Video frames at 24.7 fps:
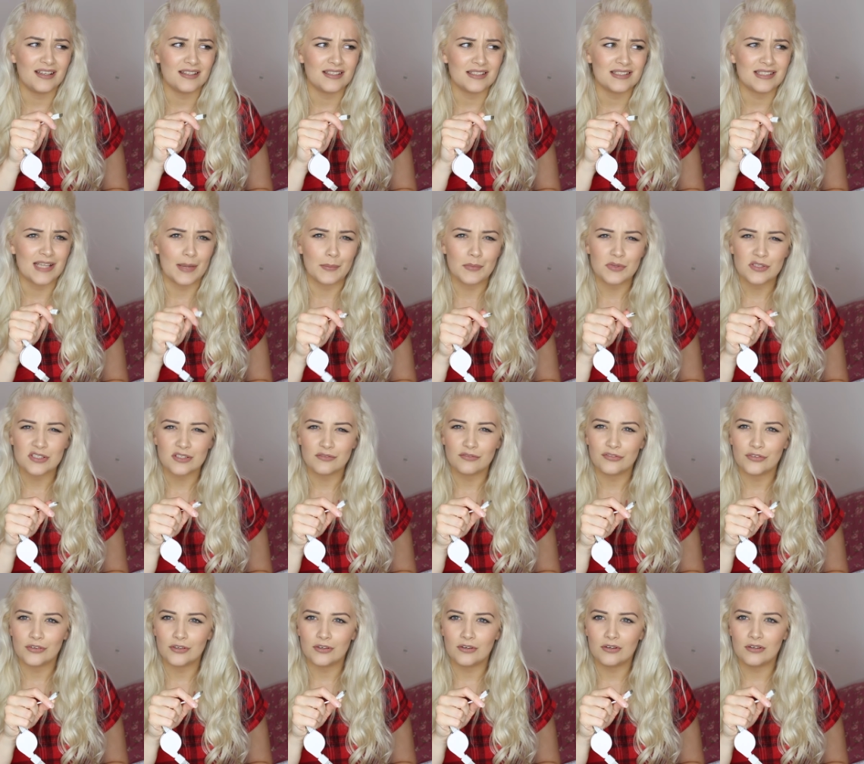Samsung
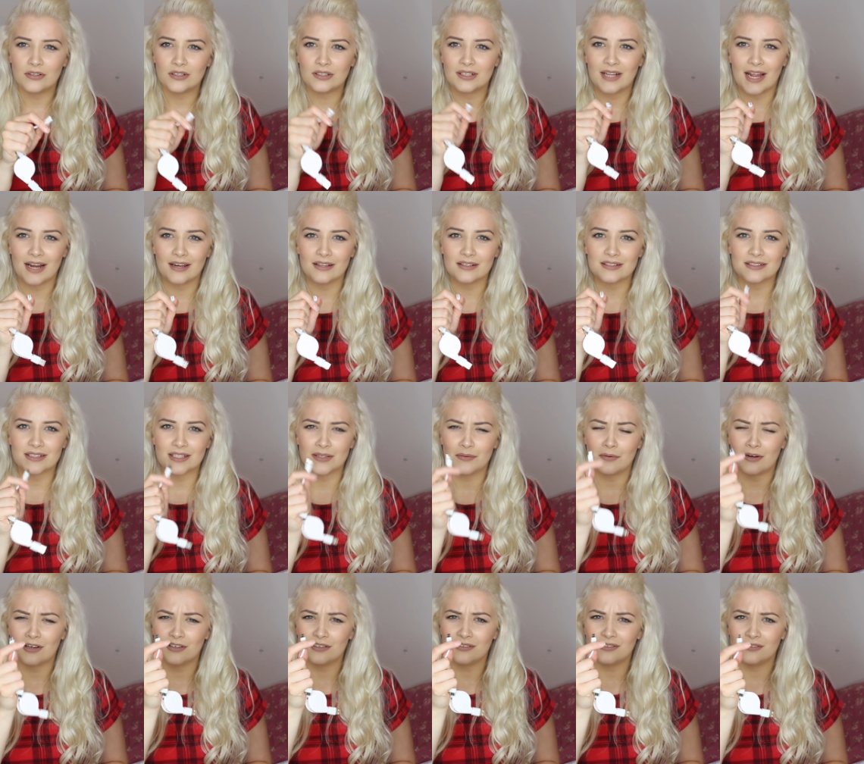phone, Galaxy
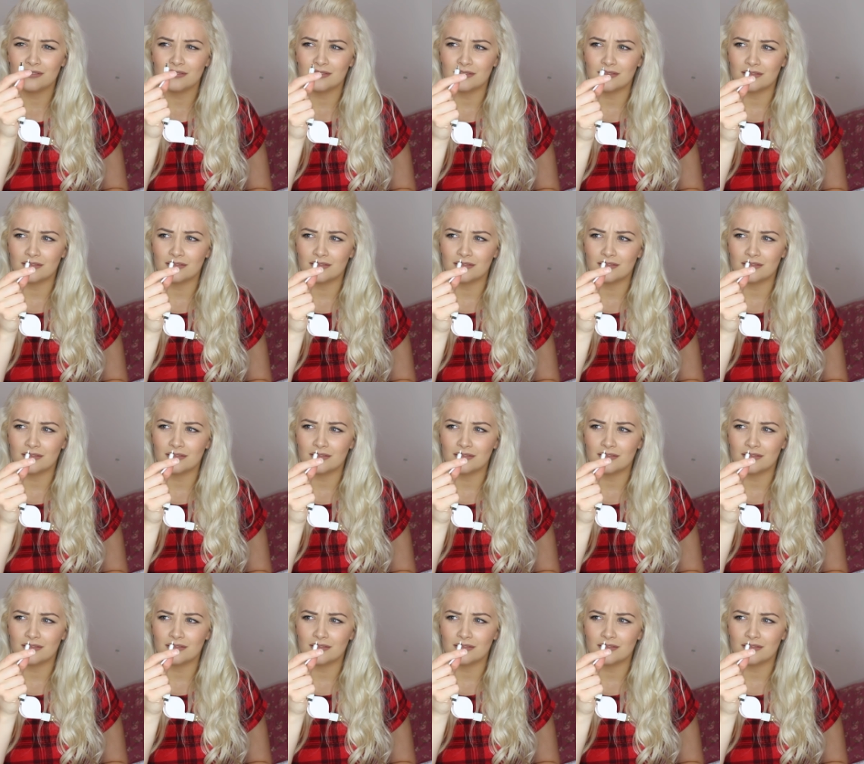one.